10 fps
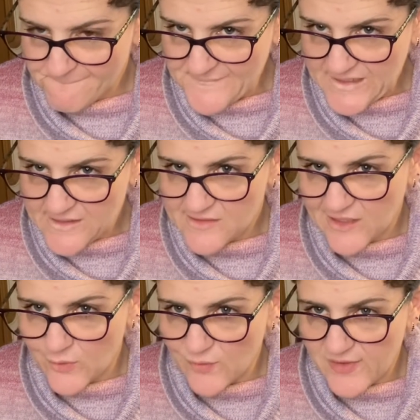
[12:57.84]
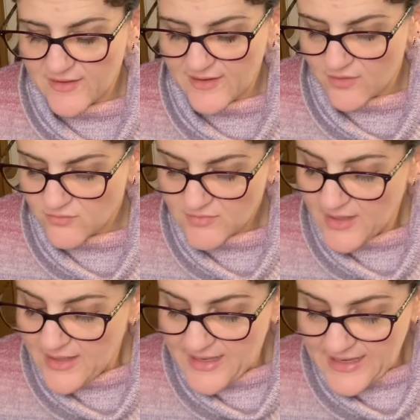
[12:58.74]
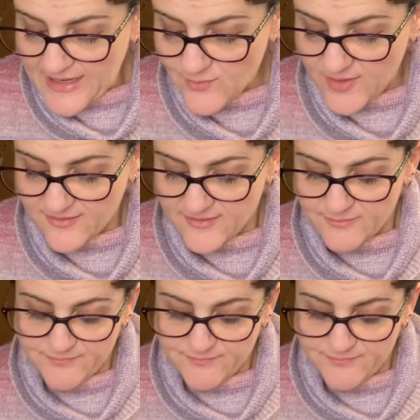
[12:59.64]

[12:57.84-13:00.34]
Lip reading: I think I wrote that down. Anyways,